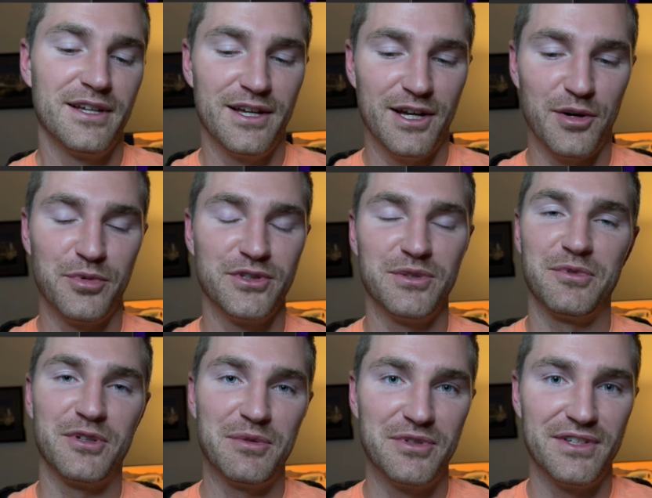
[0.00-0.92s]
I'll put some
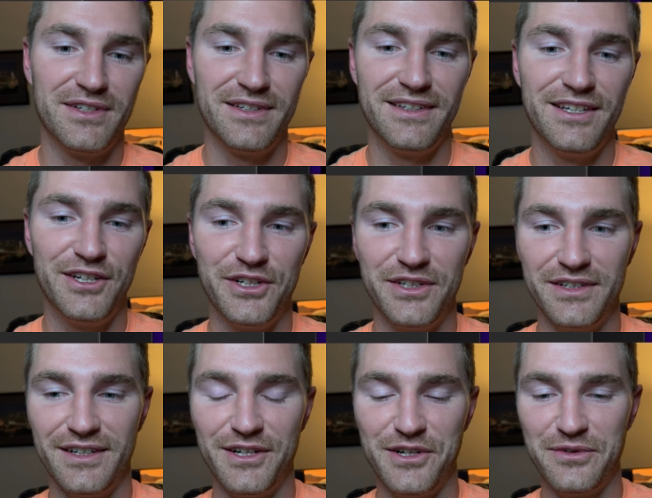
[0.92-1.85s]
clips in here
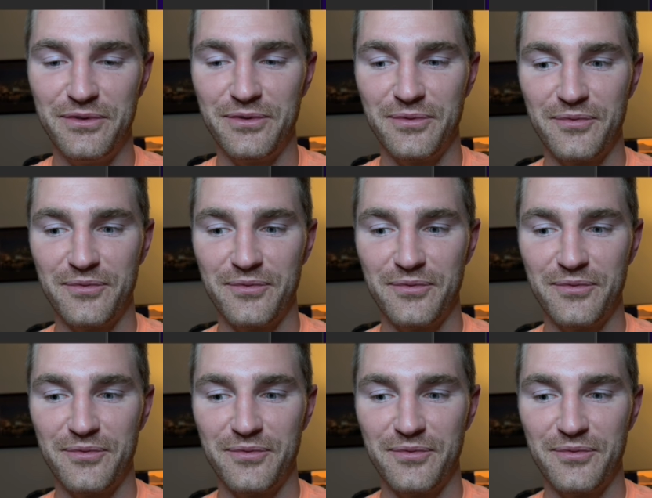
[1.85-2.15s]
of